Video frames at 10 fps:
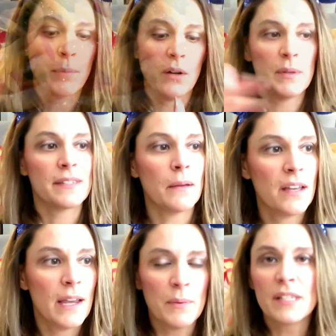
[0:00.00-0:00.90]
bowl was
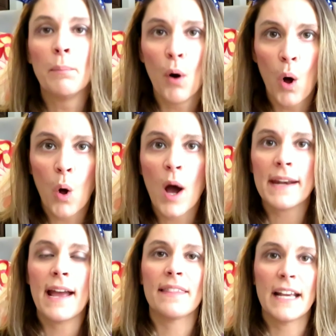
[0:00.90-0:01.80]
it was a bowl
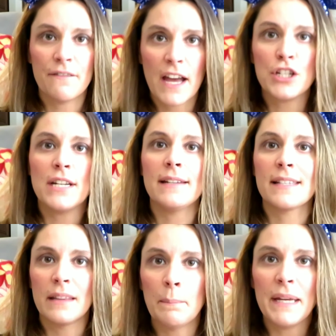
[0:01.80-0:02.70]
and it had like
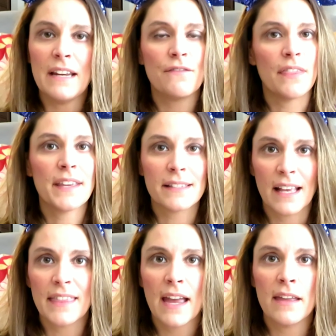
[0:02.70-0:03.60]
veggies and the beef and things
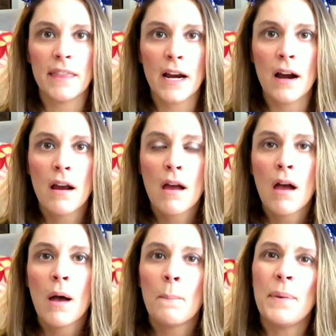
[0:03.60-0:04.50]
like that in there.
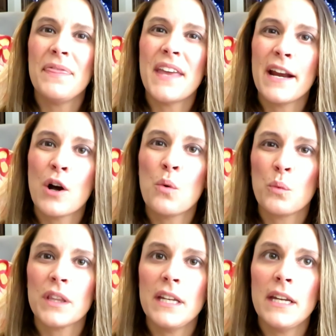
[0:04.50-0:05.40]
But they don't
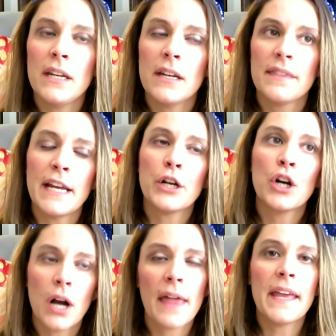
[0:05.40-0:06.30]
really,
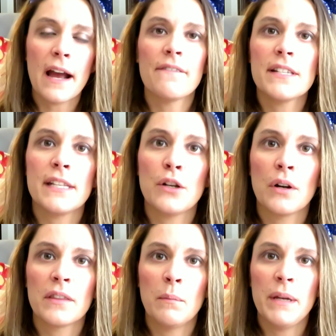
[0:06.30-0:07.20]
they obviously
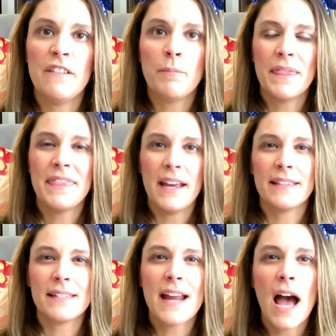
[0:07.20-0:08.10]
cook the beef, but
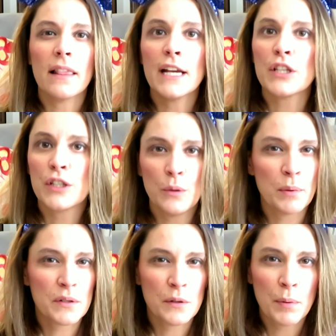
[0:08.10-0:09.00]
it's not like
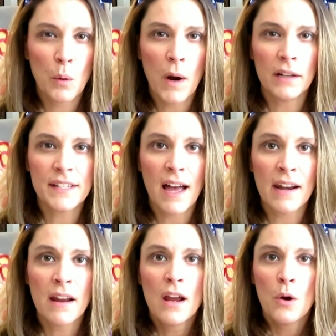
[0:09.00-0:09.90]
super, super well done,
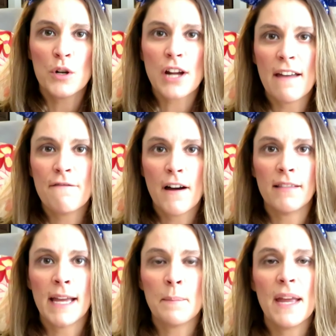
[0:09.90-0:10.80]
which I felt
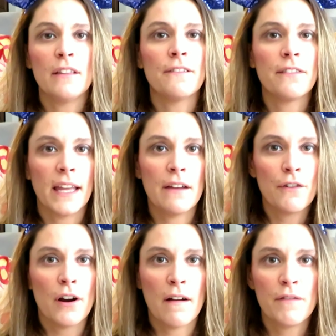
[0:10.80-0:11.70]
like made the
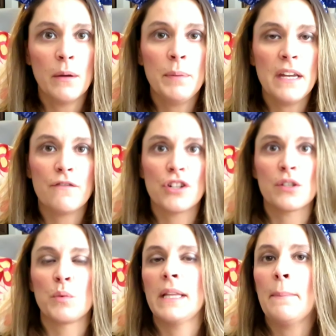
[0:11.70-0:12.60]
flavor of the beef
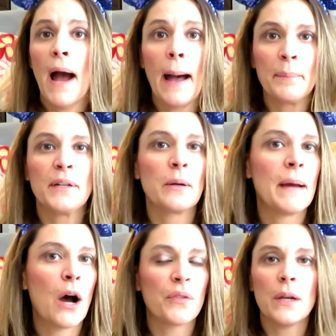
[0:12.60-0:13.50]
just really pop in your
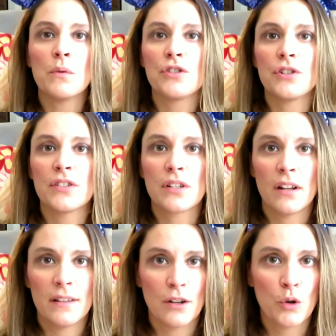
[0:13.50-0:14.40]
mouth. It was just
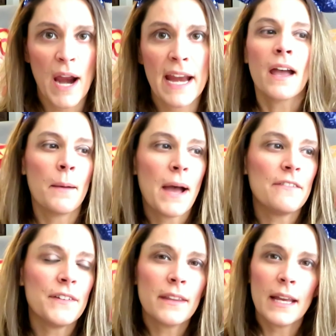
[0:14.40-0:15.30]
great. I
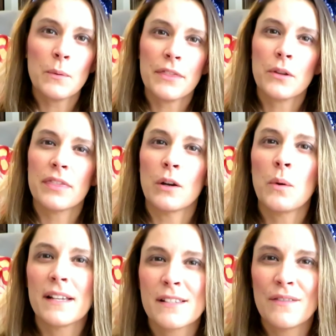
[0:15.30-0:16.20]
feel like with the
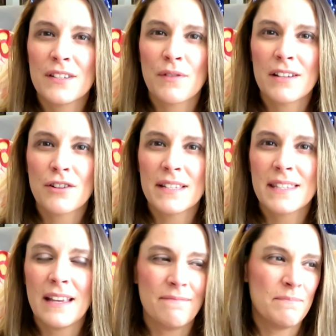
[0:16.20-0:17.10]
quick service
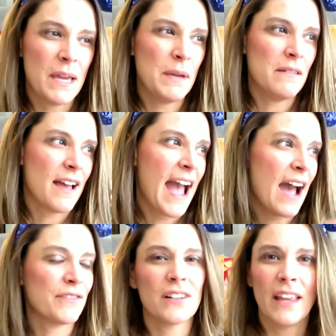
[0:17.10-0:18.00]
restaurants, they maybe
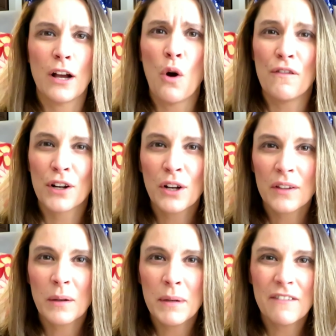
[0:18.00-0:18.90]
have to like
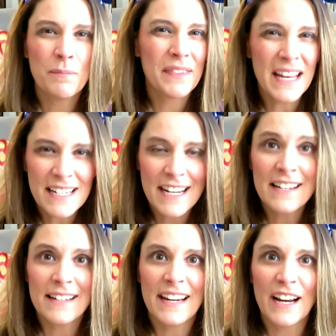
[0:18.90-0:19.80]
overcook the beef, but they
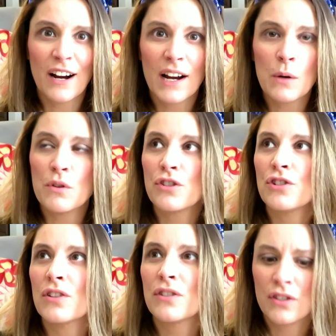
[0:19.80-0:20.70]
didn't here. It was
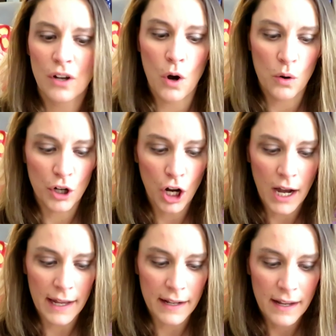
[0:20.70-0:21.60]
just so
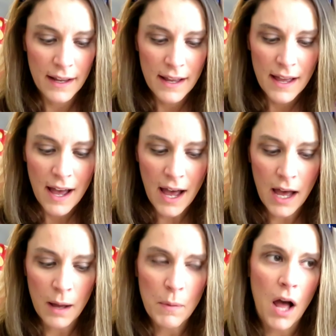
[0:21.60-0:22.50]
good.
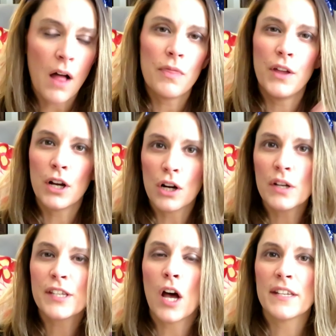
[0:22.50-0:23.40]
The
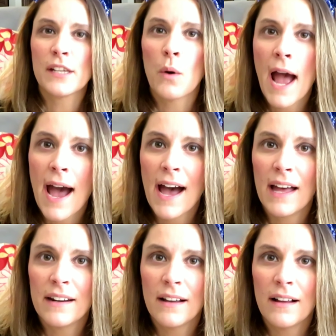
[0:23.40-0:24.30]
girls also
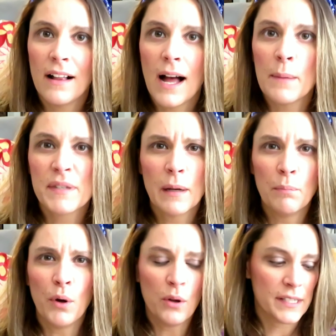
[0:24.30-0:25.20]
had some
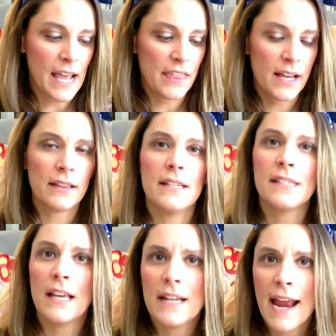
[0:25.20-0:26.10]
bowls. I think Liz
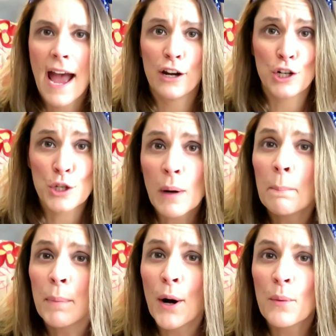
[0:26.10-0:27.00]
Zitney had a
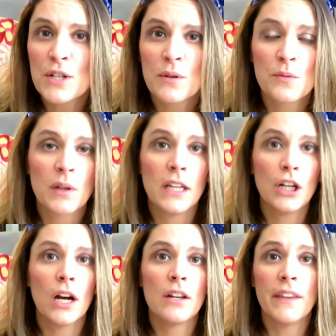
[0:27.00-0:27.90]
shrimp bowl, which was really
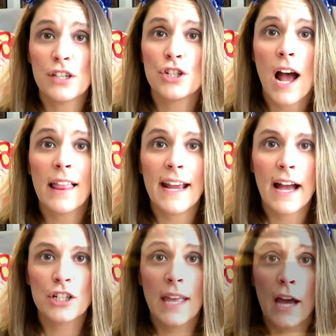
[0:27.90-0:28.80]
good. Liz Jolly
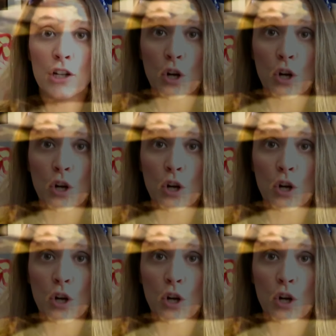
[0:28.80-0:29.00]
actually had a